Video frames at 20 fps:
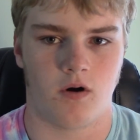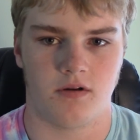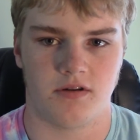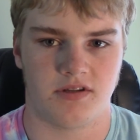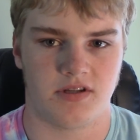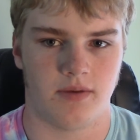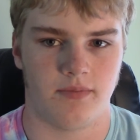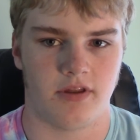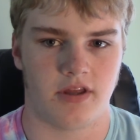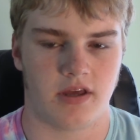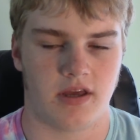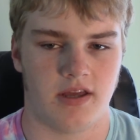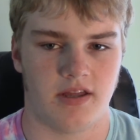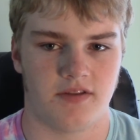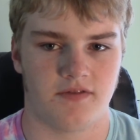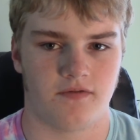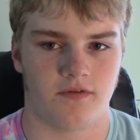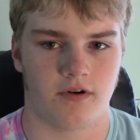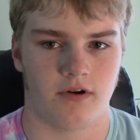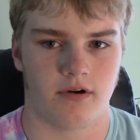some of the
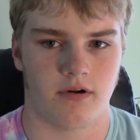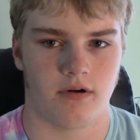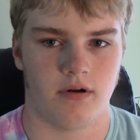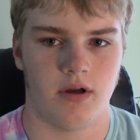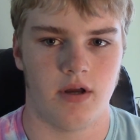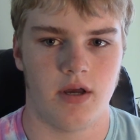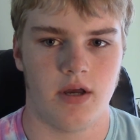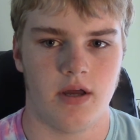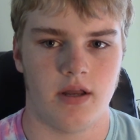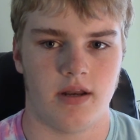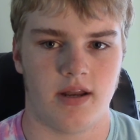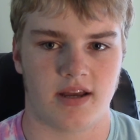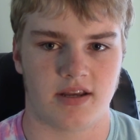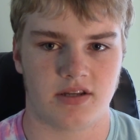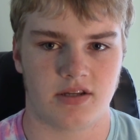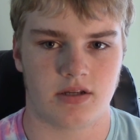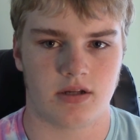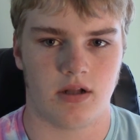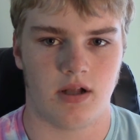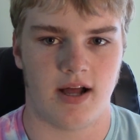kids for her
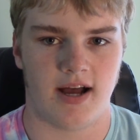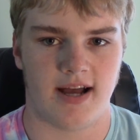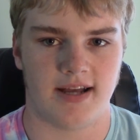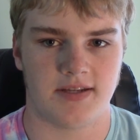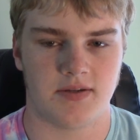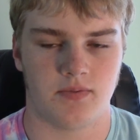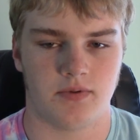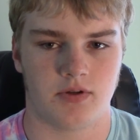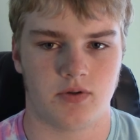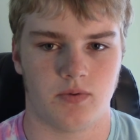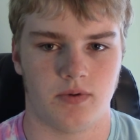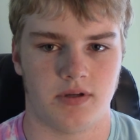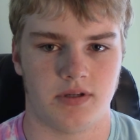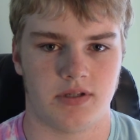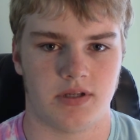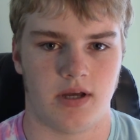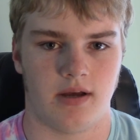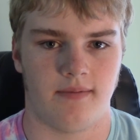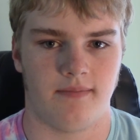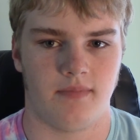next class, which
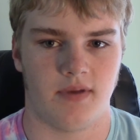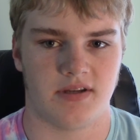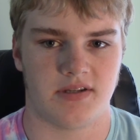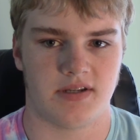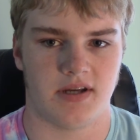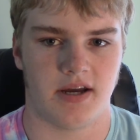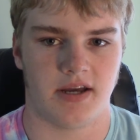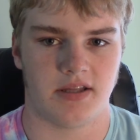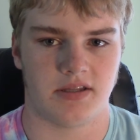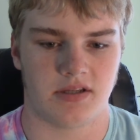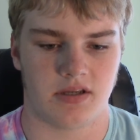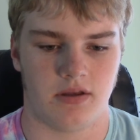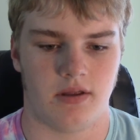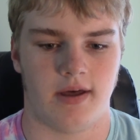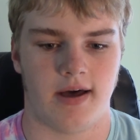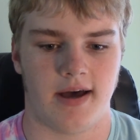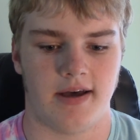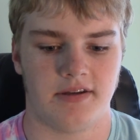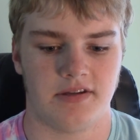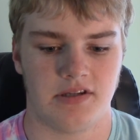was a science
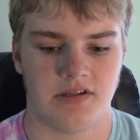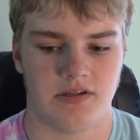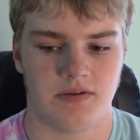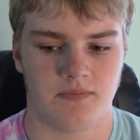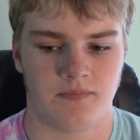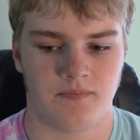class.